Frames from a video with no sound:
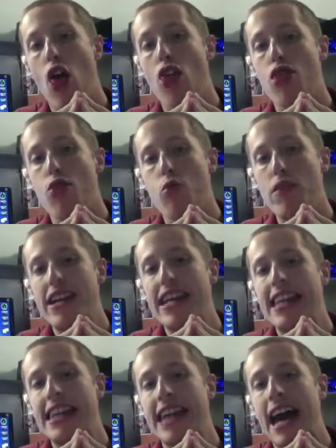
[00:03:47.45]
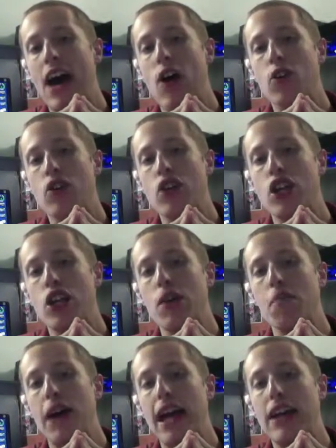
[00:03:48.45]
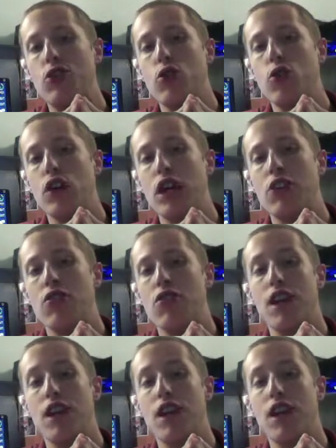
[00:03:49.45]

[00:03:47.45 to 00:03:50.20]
3000 by 200.